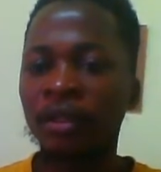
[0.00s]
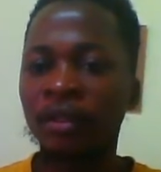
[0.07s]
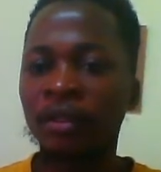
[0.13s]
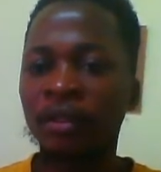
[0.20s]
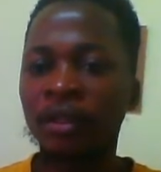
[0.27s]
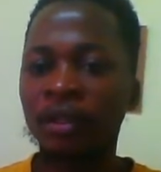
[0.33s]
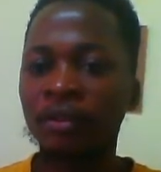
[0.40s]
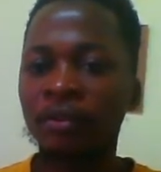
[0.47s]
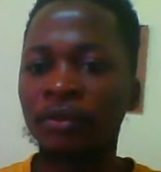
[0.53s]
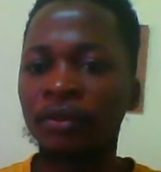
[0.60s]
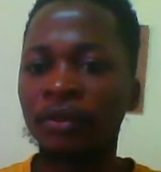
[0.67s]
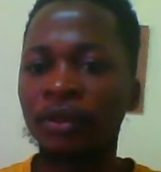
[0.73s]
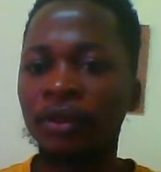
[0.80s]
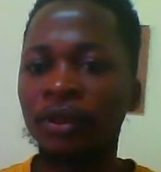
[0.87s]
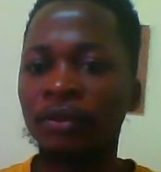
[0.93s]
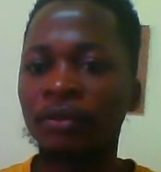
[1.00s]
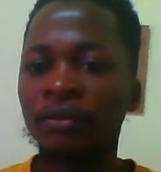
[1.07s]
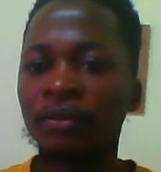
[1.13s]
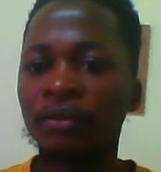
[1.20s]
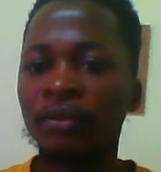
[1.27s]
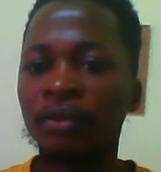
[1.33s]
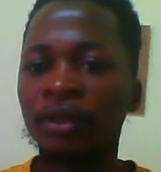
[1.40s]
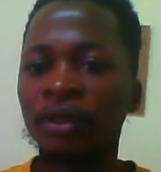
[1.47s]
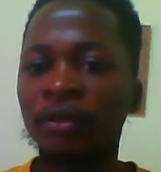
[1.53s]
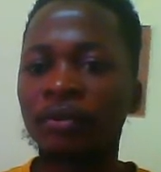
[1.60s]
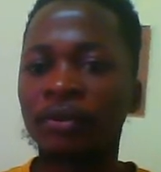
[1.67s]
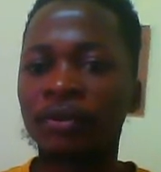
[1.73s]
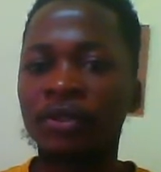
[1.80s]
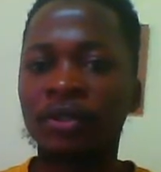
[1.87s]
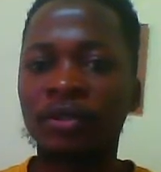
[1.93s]
click on new, click on
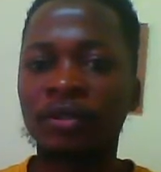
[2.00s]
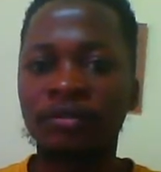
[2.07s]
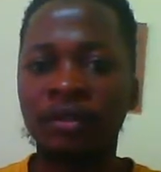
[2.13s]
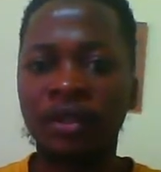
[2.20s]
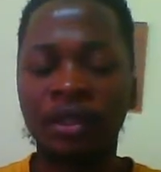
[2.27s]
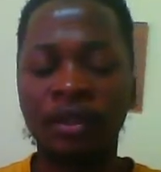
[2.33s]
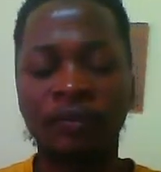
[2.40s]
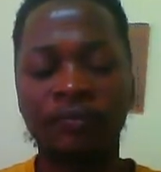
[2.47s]
shapefile,